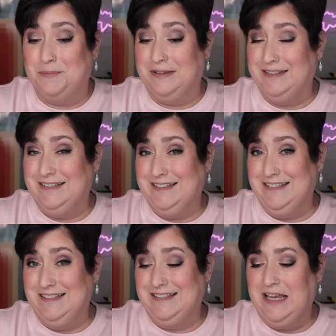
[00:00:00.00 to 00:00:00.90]

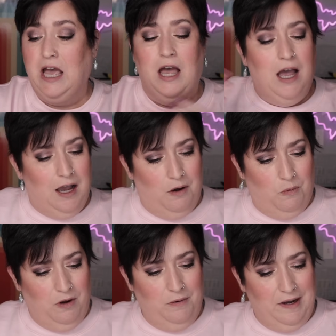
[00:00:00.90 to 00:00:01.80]
pleased.
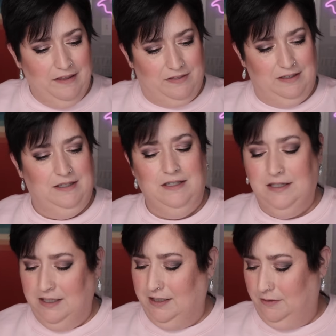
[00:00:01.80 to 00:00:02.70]
What do I
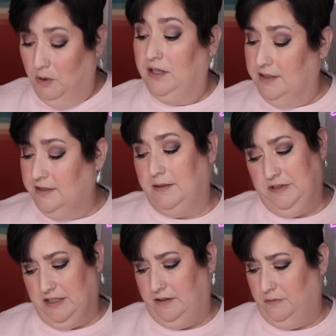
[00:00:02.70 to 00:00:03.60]
think? Well, let, let
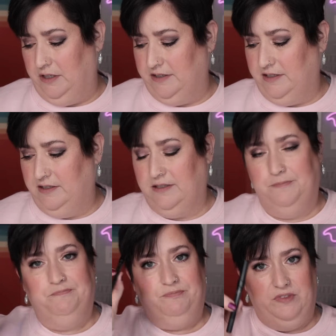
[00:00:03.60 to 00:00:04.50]
me tell you what else I
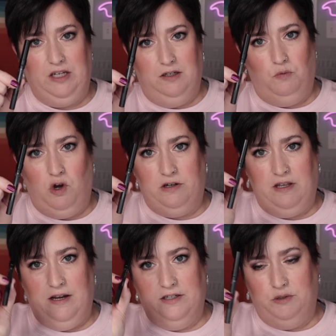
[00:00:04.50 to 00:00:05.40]
did
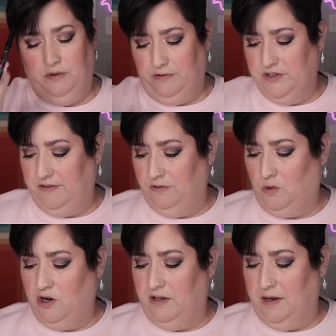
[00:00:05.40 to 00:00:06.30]
waterline 24-7
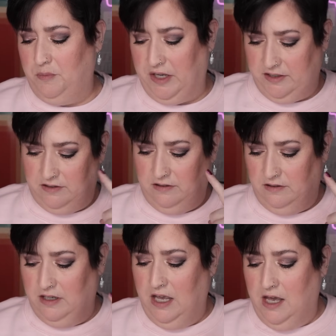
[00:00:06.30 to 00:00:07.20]
waterline
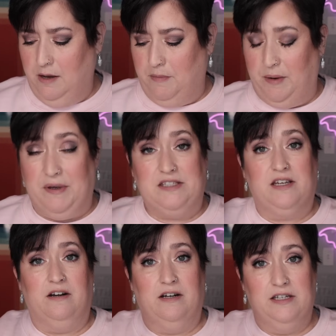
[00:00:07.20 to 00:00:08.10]
pencil my
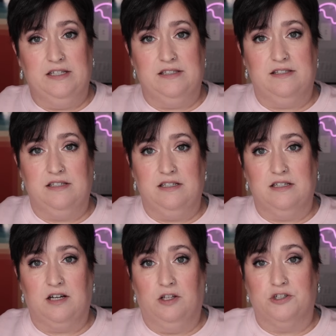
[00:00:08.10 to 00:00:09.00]
mascara is
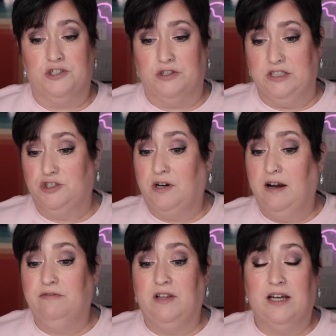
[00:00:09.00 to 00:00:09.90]
the color street
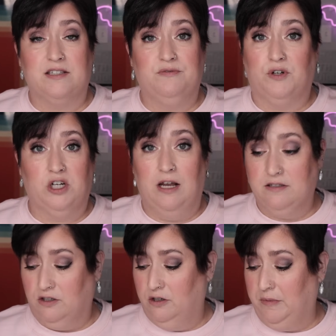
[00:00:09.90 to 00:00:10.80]
triflex forgot
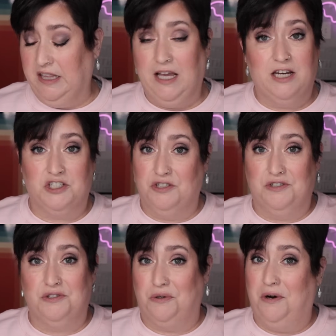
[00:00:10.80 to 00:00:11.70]
to curl my lashes
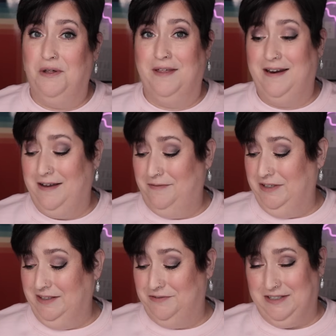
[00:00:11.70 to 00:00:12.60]
so all that heavy
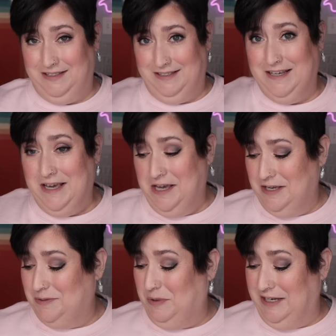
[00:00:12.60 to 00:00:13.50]
lifting
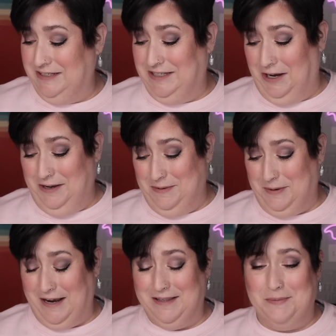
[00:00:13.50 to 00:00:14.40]
is being done
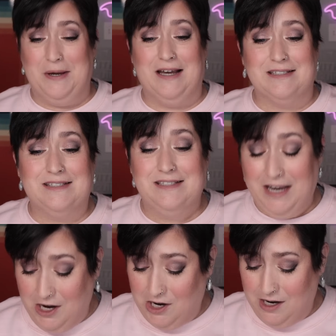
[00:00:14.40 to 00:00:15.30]
by the
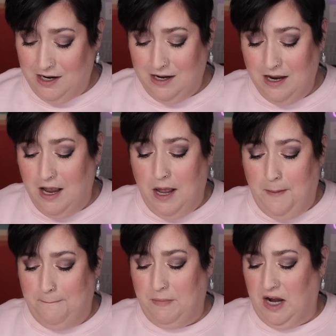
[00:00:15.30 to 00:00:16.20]
mascara
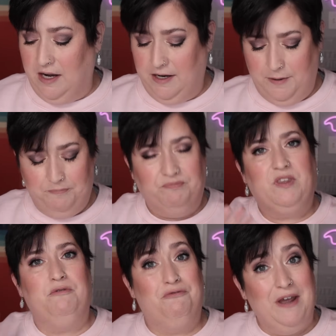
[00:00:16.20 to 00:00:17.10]
my
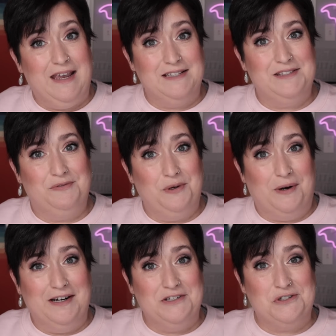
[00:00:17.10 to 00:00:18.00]
face if you
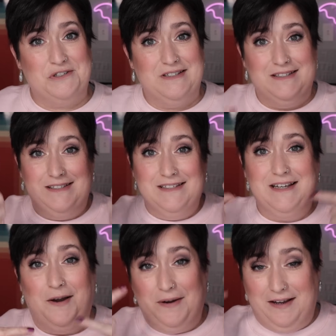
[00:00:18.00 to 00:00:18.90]
are interested in seeing
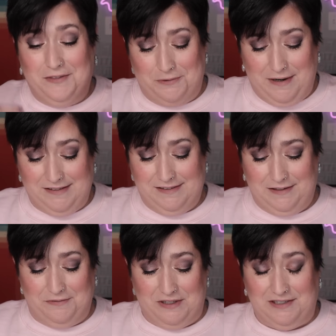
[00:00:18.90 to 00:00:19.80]
how i got the rest
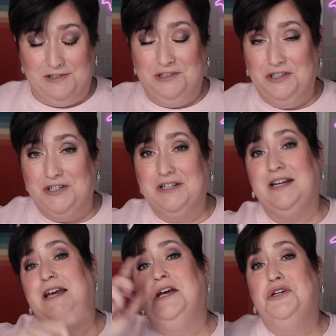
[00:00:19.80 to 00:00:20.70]
of this look
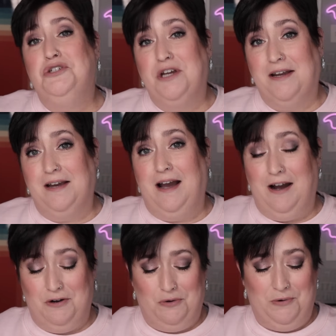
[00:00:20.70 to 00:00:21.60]
check
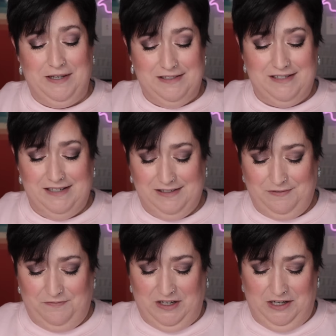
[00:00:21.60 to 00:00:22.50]
out wednesday's
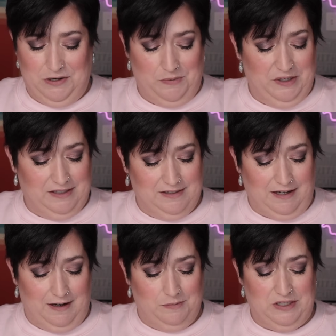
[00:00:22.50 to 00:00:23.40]
video because
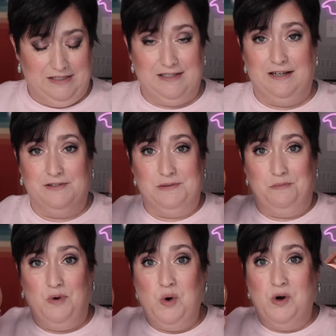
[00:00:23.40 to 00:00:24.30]
i'm testing out some
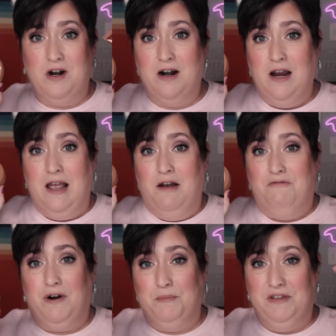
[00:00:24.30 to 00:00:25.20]
more
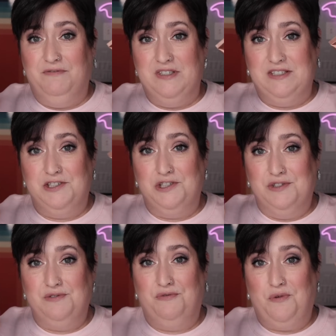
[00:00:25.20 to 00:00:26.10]
from the
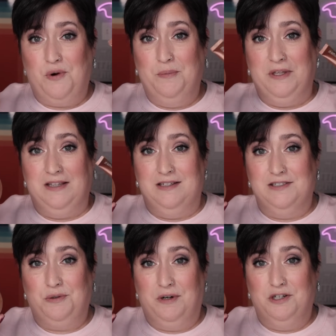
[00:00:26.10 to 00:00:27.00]
Physicians Formula
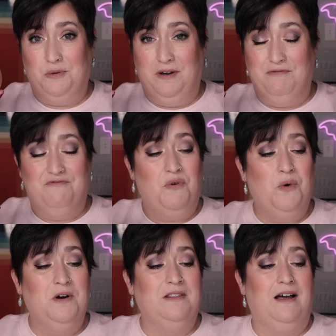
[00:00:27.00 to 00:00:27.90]

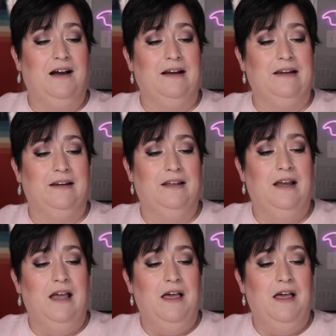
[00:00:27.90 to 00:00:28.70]
2024 line,